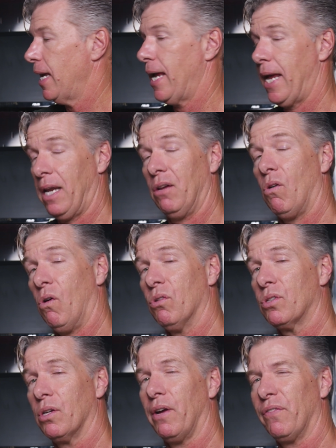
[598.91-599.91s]
And
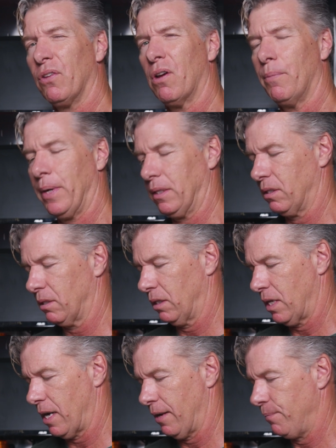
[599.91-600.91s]
also, I've thought about this a
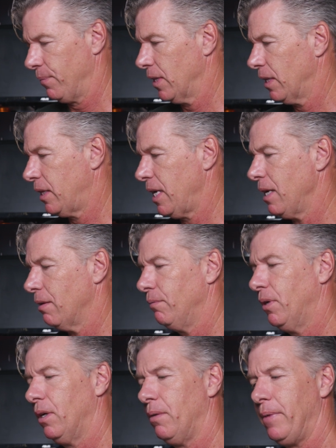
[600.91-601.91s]
lot. Think I'm
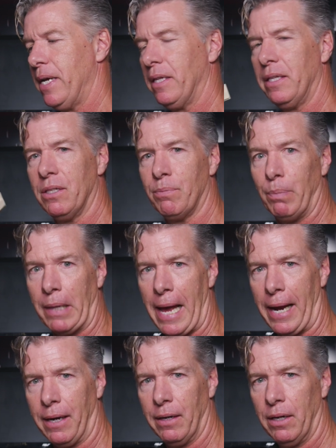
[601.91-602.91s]
going to make this
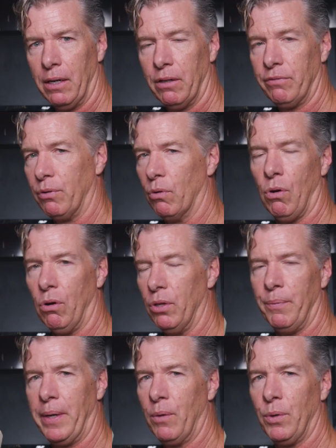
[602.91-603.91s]
black for all,
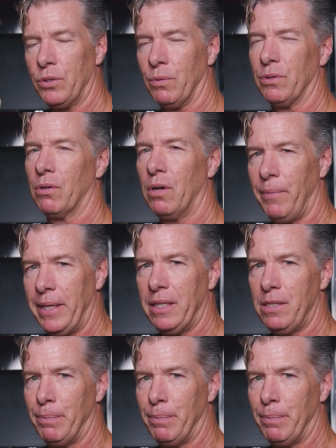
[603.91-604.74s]
no matter which one. So I'm going to make these